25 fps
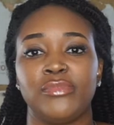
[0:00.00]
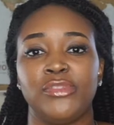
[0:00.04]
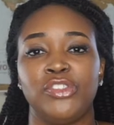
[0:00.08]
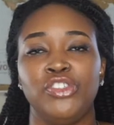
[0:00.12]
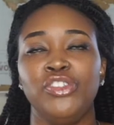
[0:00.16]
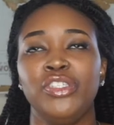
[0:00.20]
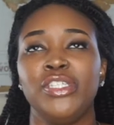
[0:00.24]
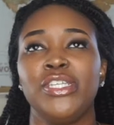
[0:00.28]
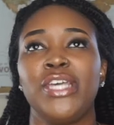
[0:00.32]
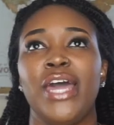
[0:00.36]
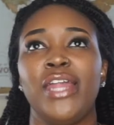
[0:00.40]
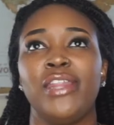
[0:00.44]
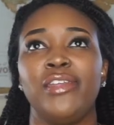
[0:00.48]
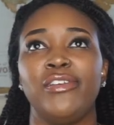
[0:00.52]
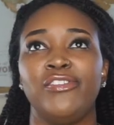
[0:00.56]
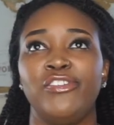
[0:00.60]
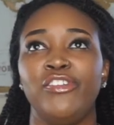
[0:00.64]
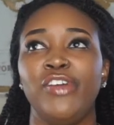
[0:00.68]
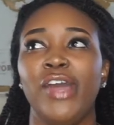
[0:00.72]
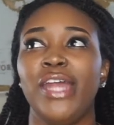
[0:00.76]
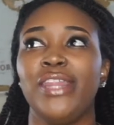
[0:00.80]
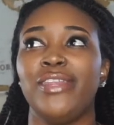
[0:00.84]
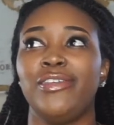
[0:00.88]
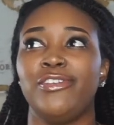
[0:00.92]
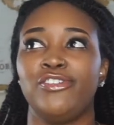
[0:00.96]
You
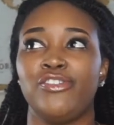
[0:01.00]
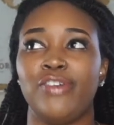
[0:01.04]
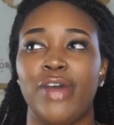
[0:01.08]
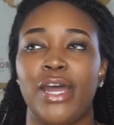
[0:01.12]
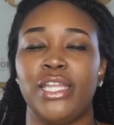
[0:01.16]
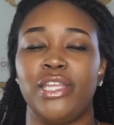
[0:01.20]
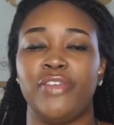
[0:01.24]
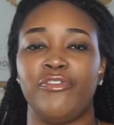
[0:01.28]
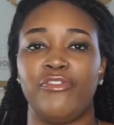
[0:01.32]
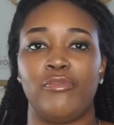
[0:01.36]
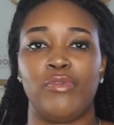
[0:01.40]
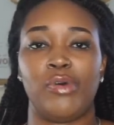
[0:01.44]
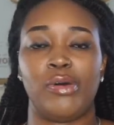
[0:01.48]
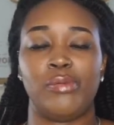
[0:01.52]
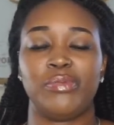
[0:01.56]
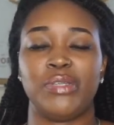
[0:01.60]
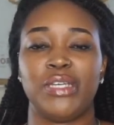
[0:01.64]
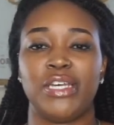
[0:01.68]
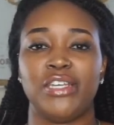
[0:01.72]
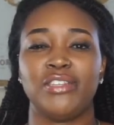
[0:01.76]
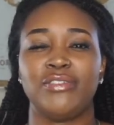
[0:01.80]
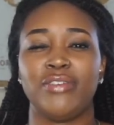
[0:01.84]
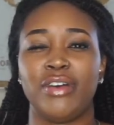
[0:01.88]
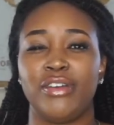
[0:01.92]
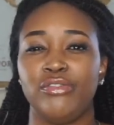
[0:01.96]
gotta try different
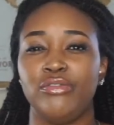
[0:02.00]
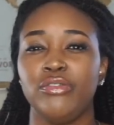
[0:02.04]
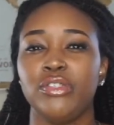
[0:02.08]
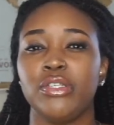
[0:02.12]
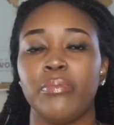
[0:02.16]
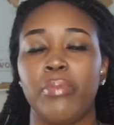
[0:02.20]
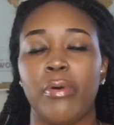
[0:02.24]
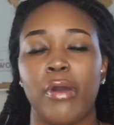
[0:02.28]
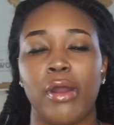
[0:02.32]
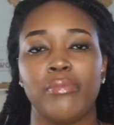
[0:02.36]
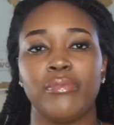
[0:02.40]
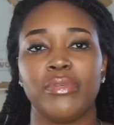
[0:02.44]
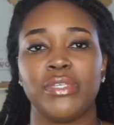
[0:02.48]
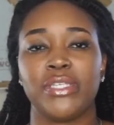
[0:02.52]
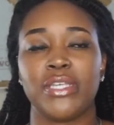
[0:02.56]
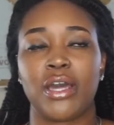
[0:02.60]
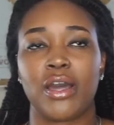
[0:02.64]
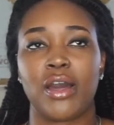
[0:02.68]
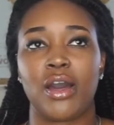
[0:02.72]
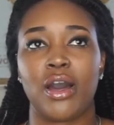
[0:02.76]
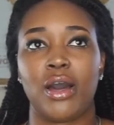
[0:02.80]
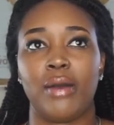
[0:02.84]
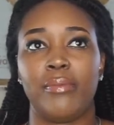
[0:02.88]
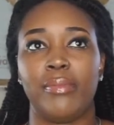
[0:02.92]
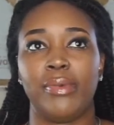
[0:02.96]
websites. So I use
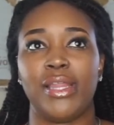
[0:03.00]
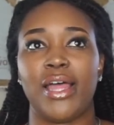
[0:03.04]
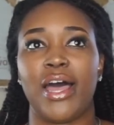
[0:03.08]
Apartmentscom a lot.